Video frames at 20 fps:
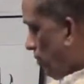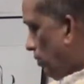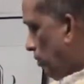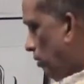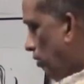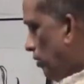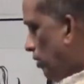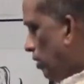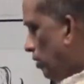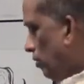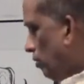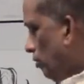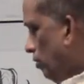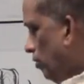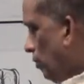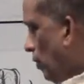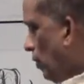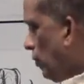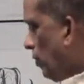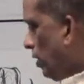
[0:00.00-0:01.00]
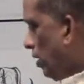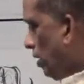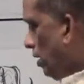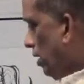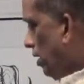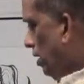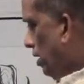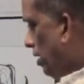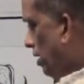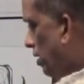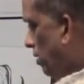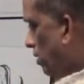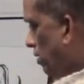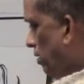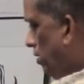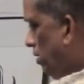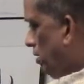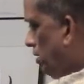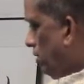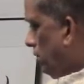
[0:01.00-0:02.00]
you have to remember
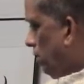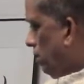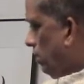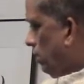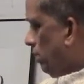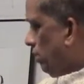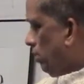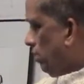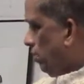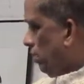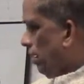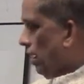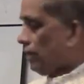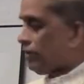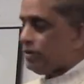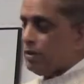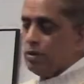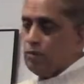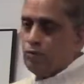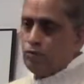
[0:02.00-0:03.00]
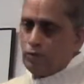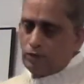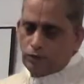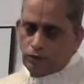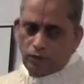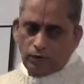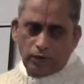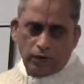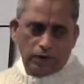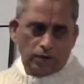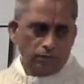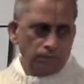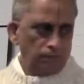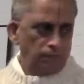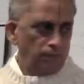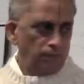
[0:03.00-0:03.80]
acidum phosphoricum.